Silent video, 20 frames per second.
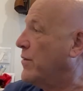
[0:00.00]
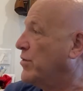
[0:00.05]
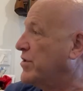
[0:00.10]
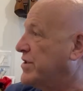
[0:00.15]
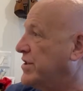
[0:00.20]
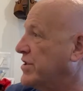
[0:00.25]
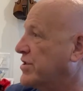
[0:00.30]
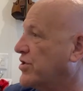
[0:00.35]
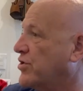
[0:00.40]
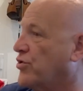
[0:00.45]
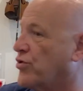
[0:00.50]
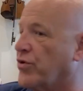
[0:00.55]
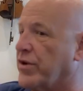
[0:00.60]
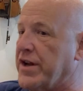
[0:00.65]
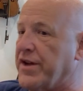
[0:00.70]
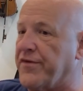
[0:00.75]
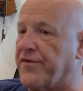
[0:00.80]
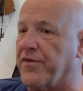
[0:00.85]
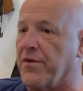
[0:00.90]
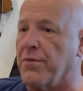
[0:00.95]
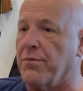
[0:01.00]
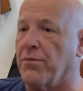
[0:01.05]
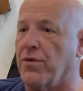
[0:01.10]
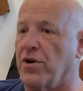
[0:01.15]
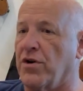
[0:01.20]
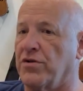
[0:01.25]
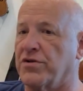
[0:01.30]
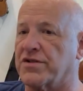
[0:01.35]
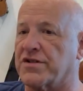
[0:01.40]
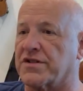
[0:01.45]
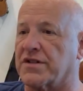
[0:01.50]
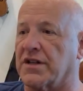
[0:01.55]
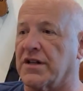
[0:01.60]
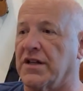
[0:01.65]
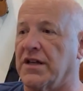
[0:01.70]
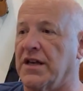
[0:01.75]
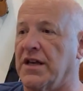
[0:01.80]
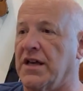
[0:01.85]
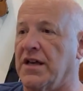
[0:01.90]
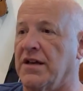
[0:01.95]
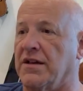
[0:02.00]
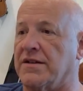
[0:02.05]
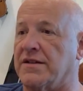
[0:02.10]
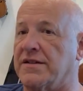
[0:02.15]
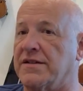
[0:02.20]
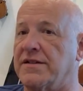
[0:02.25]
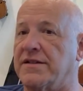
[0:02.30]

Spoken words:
was this grief mostly